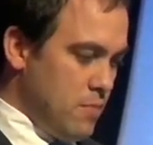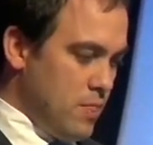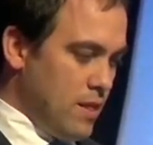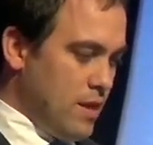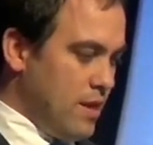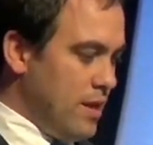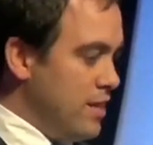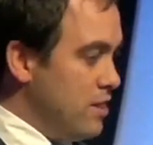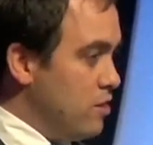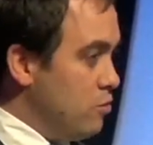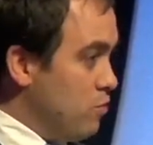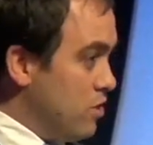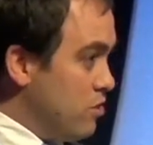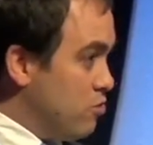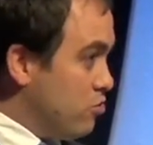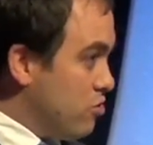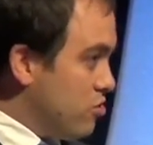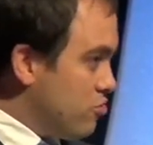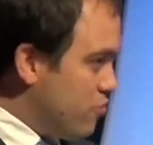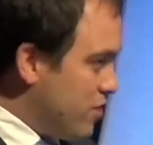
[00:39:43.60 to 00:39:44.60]
I don't want to
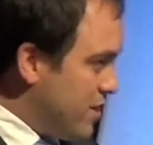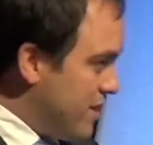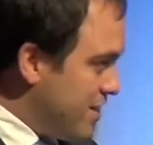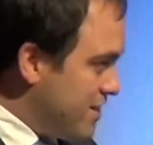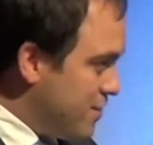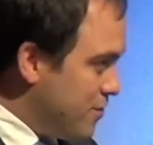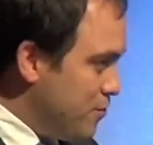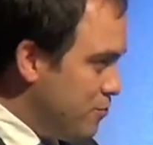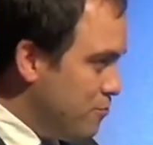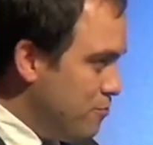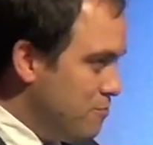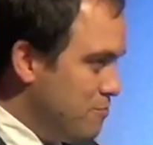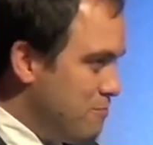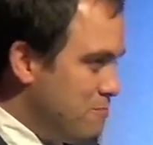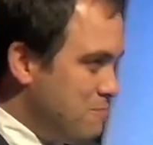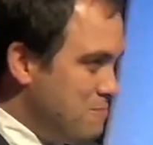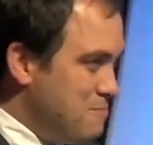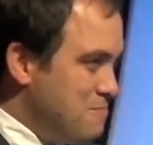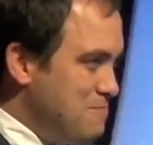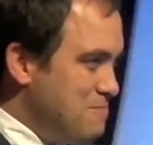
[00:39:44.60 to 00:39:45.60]
contradict you,
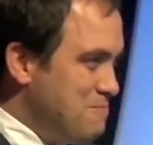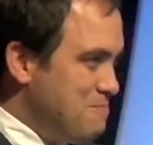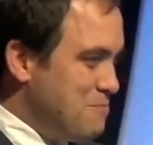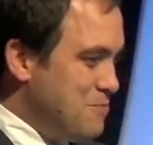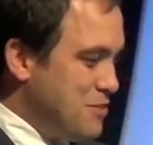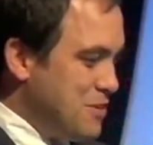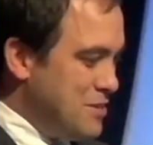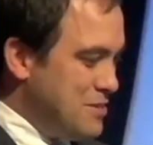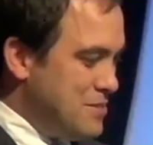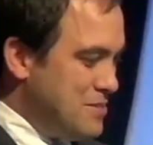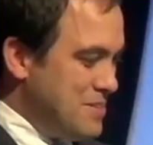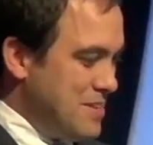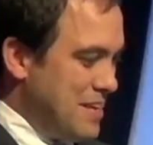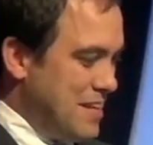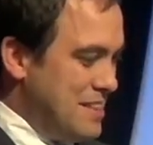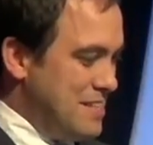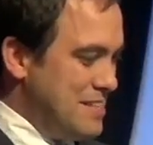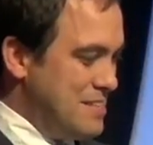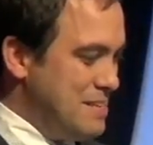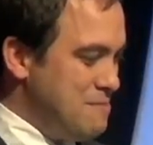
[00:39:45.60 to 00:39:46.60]
but
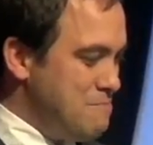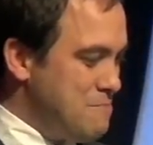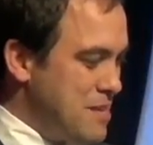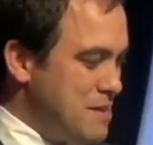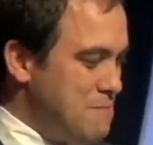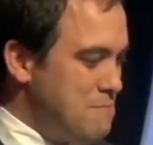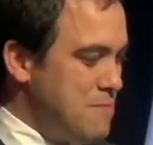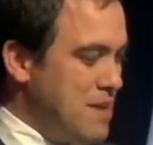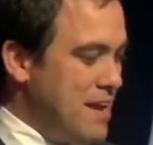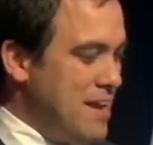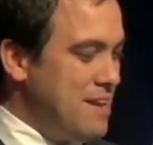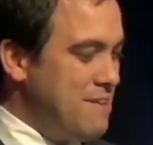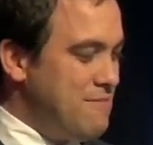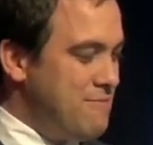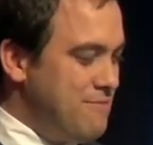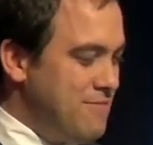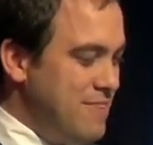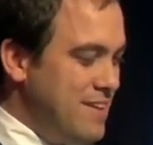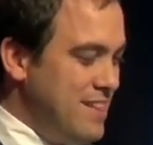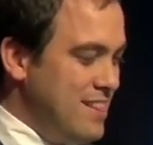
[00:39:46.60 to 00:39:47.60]
at the same time, I
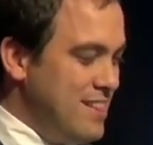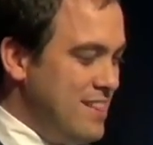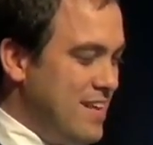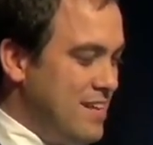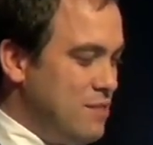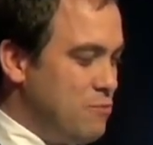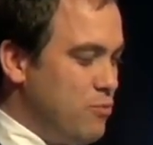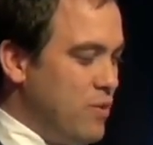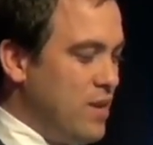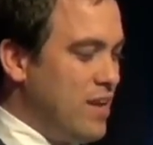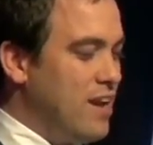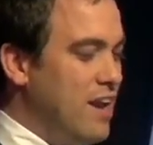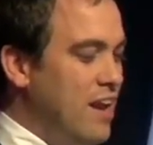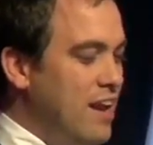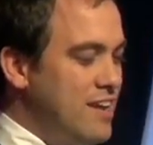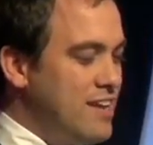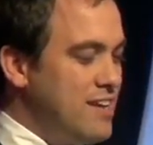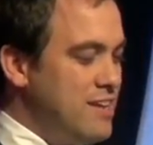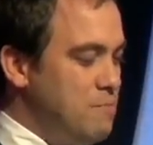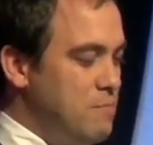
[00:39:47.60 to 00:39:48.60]
feel that we are
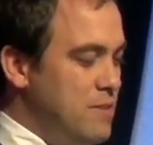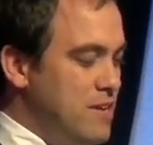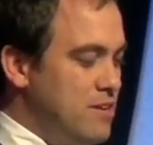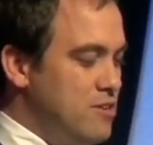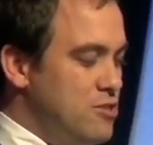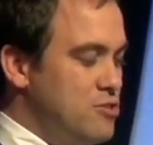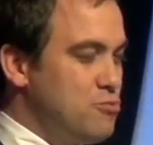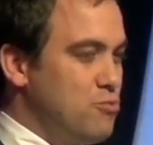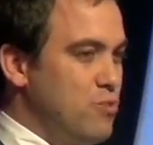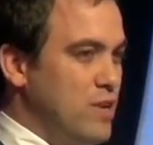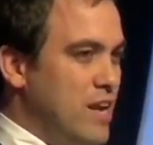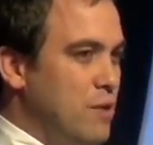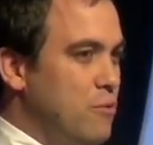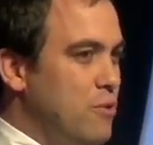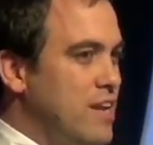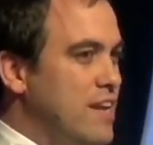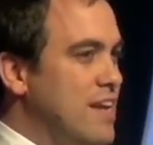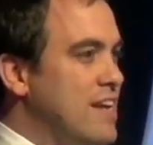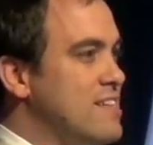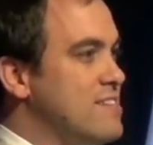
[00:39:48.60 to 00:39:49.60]
lucky, because when our
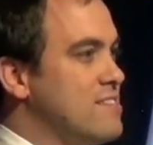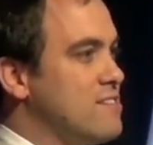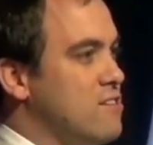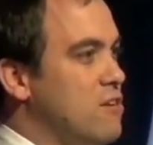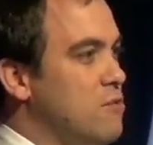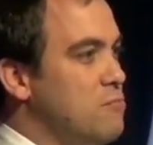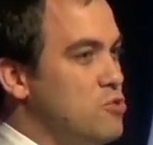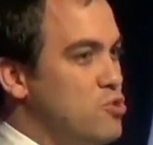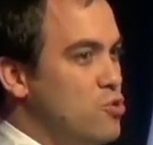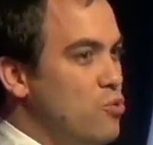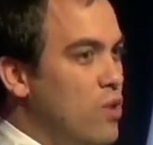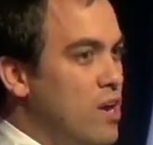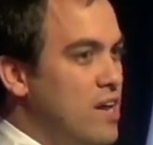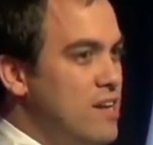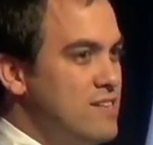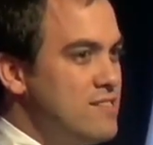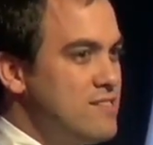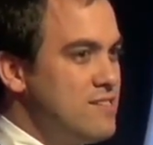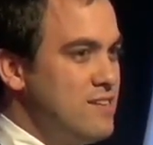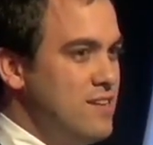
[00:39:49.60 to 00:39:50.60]
guests come to
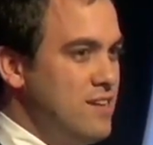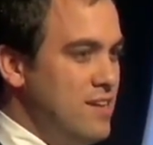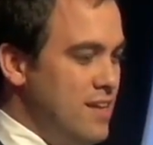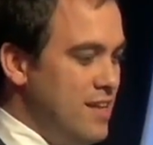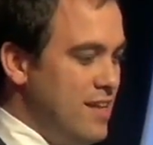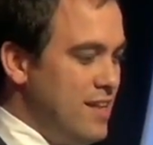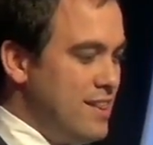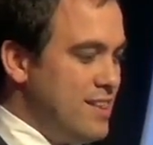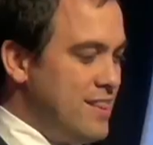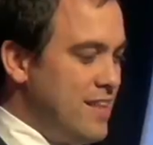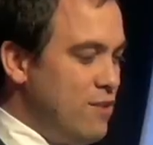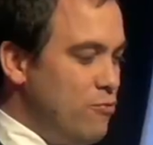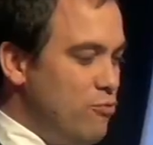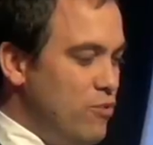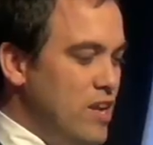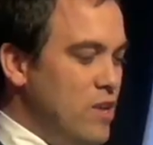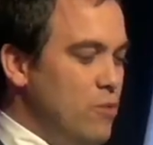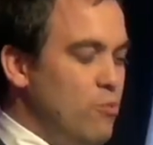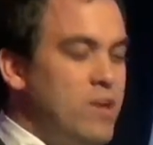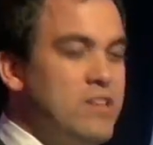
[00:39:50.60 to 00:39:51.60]
us, they
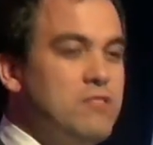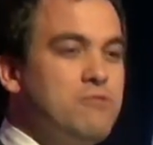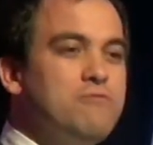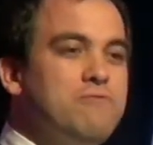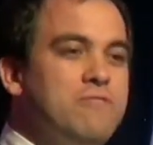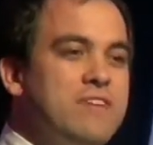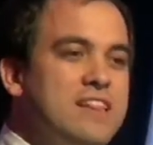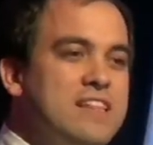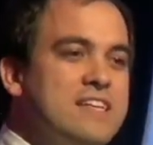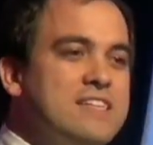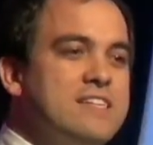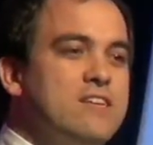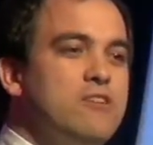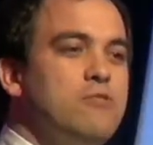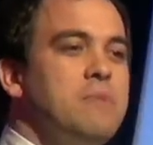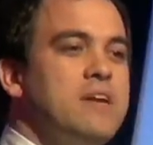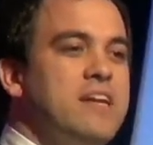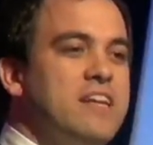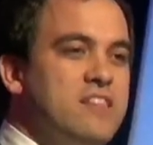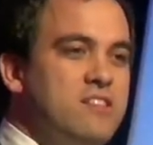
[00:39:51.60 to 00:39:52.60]
really want to feel this
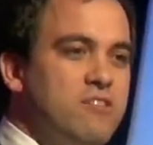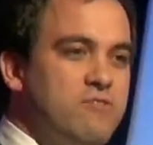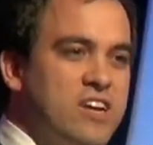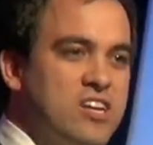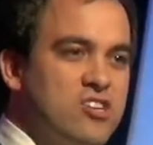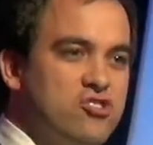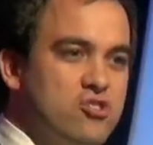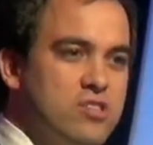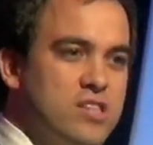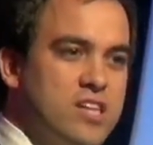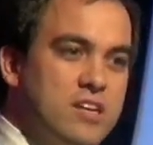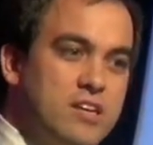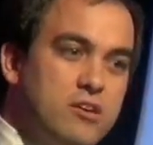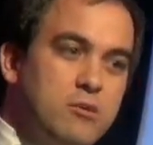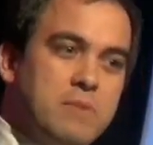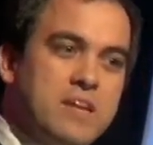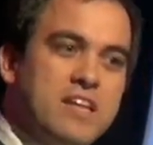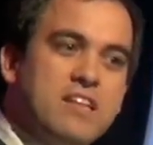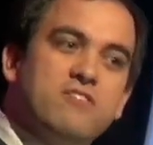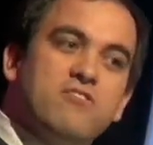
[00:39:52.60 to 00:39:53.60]
human interaction. The
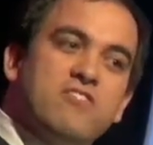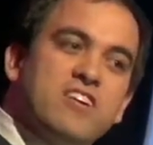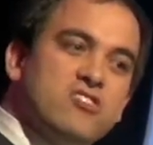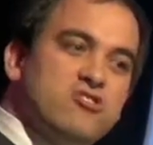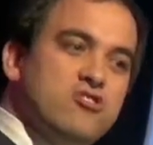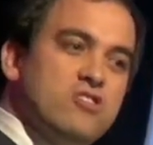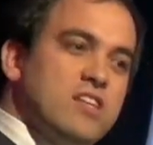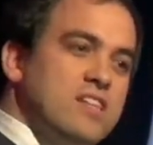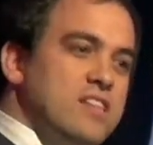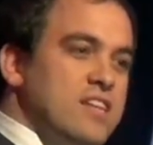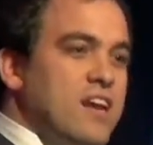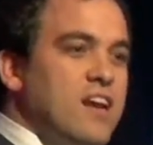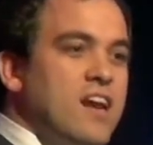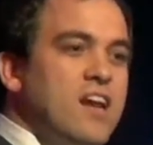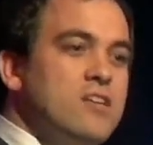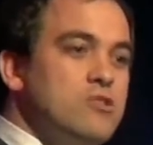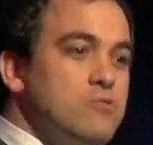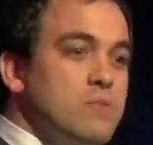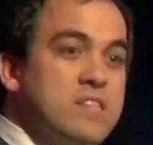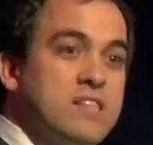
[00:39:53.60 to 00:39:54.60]
human interaction that the
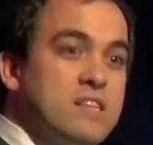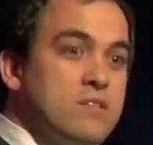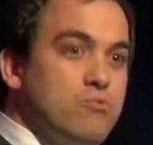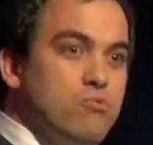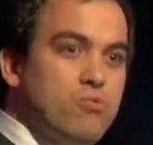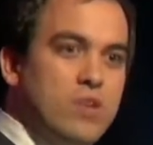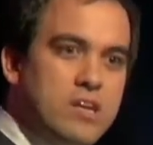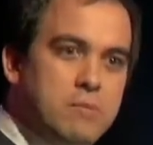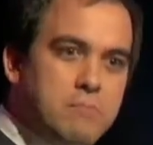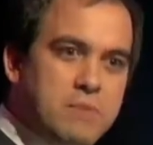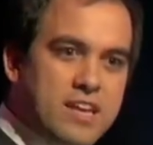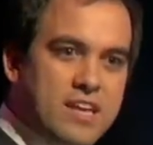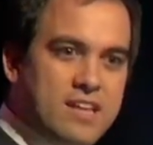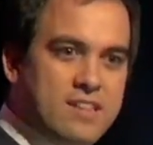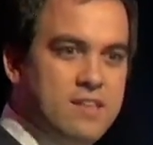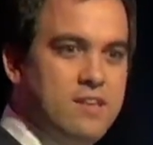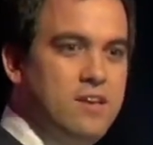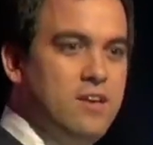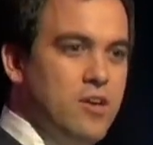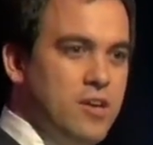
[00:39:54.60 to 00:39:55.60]
airlines wanted to
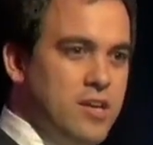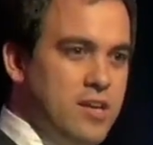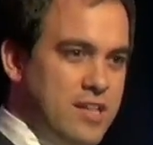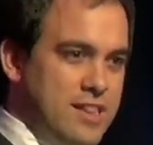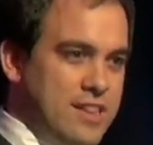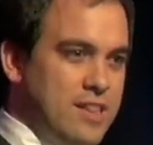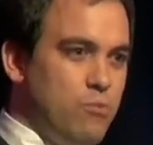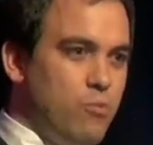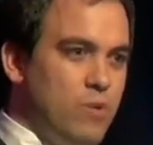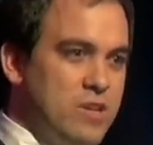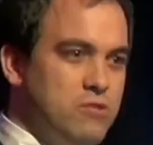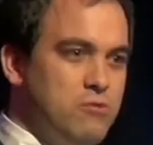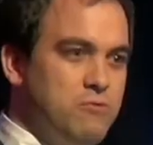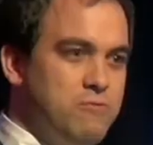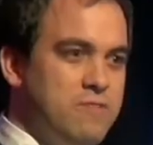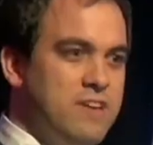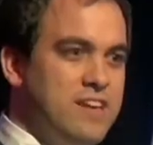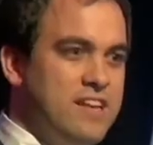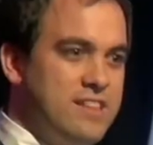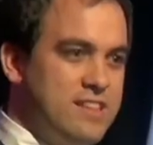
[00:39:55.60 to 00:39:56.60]
eliminate, they want to
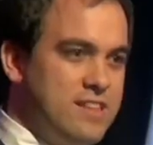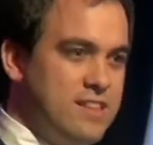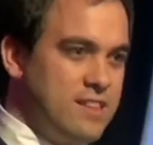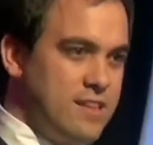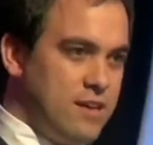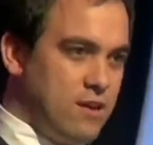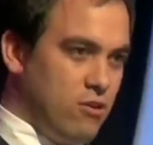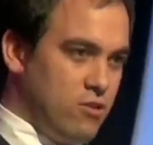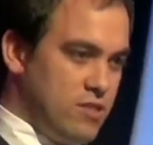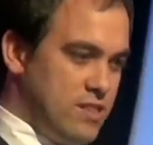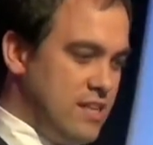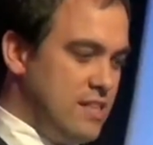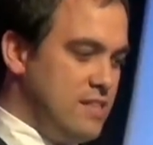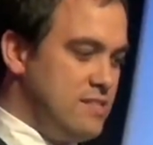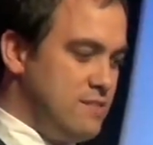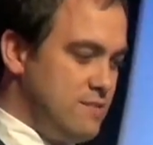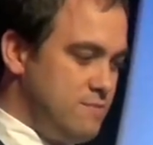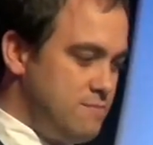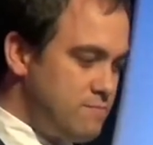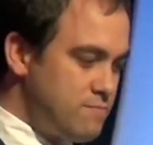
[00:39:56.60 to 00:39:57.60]
feel it in the
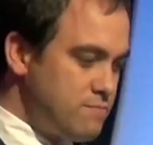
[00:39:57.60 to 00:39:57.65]
hotels.